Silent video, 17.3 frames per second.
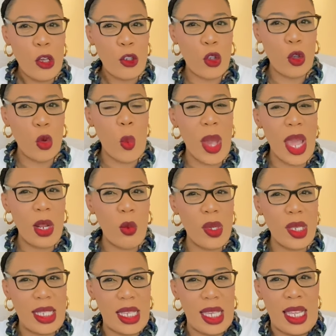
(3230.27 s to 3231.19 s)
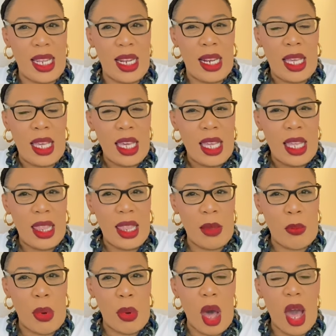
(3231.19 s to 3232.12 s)
So when it was in
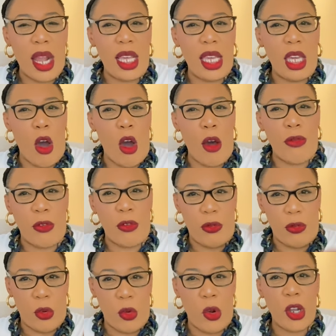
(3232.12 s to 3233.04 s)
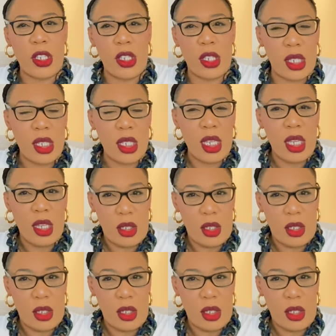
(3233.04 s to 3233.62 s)
the body of the first